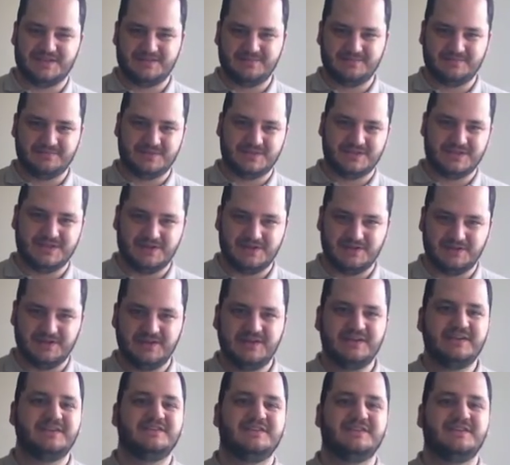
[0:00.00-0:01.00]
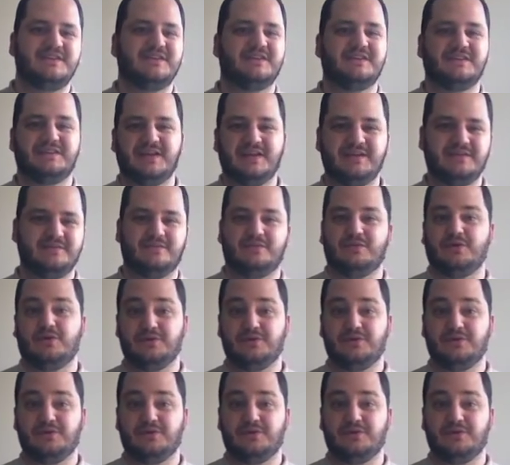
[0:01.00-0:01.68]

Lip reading: and particularly India, that,